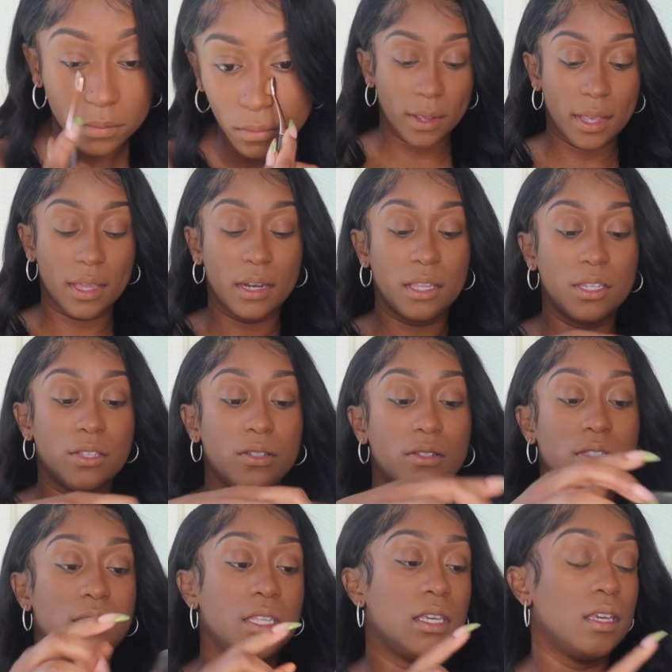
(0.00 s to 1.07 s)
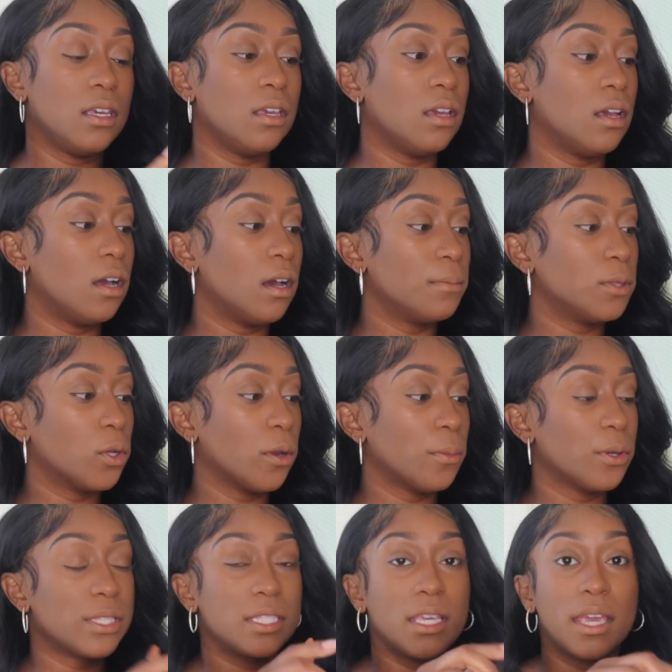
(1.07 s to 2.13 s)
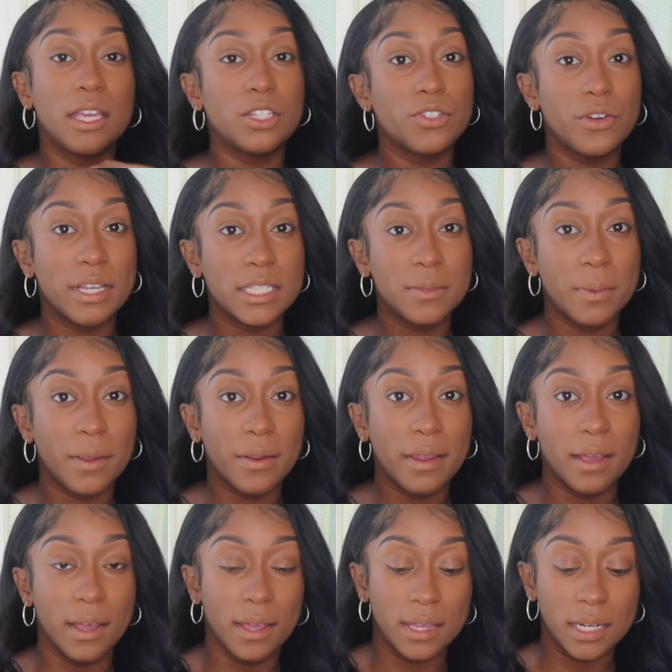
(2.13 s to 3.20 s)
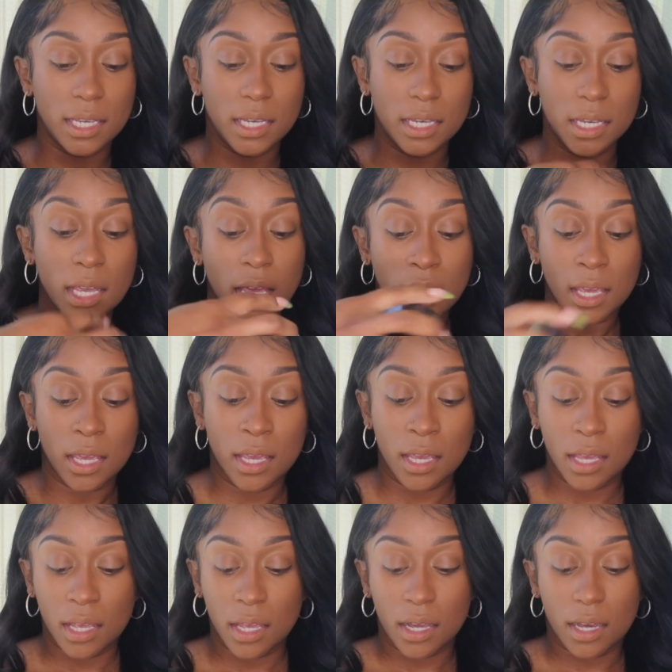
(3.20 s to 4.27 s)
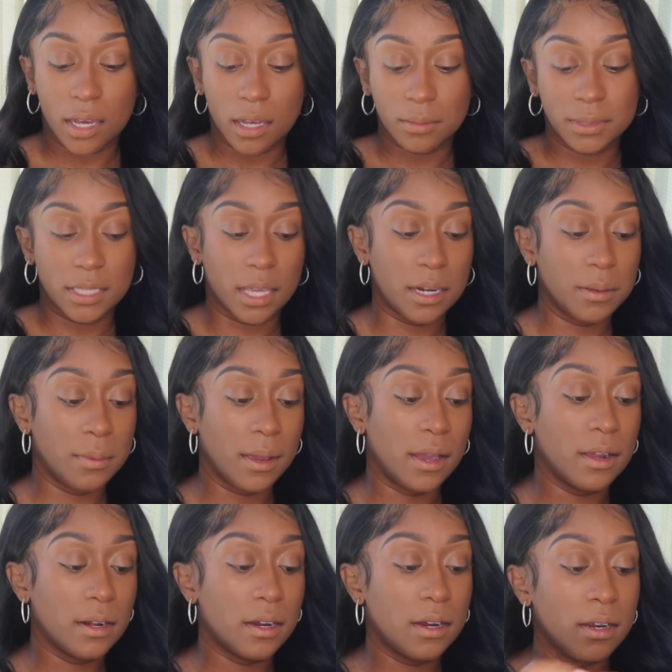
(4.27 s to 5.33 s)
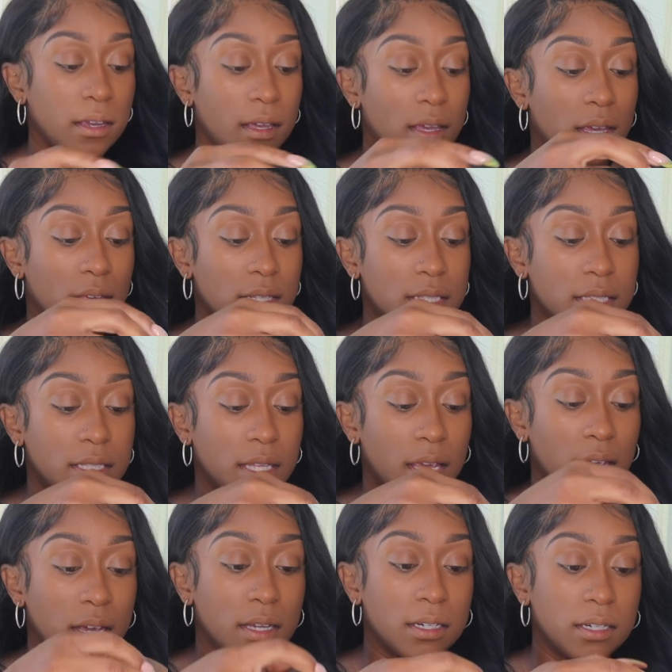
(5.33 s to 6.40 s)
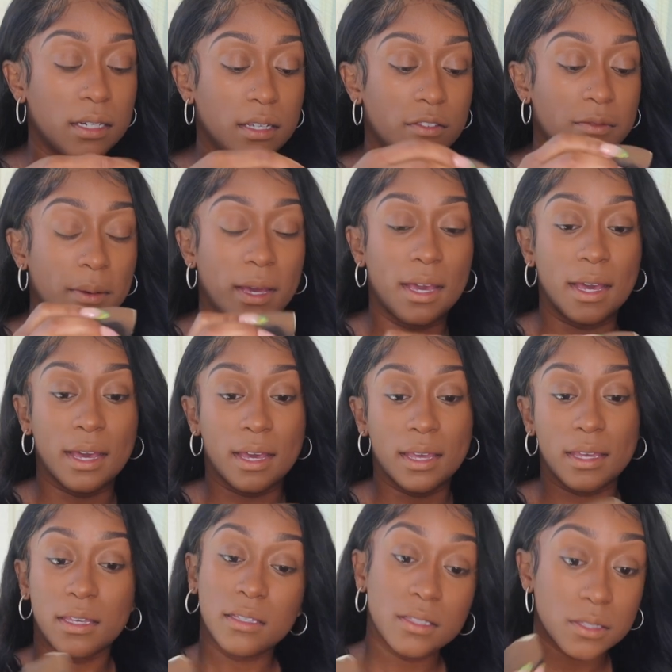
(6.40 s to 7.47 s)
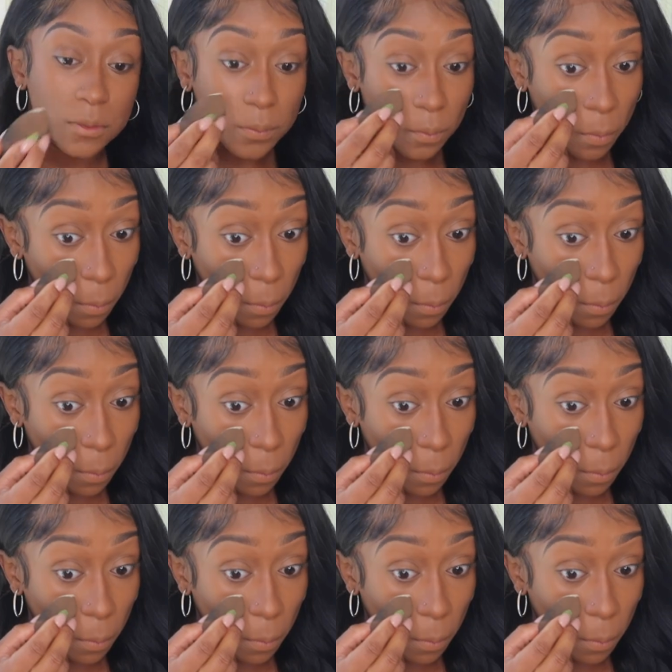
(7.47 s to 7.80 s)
Go ahead and use the Laura Mercier Transparent Honey setting powder and set underneath my eyes.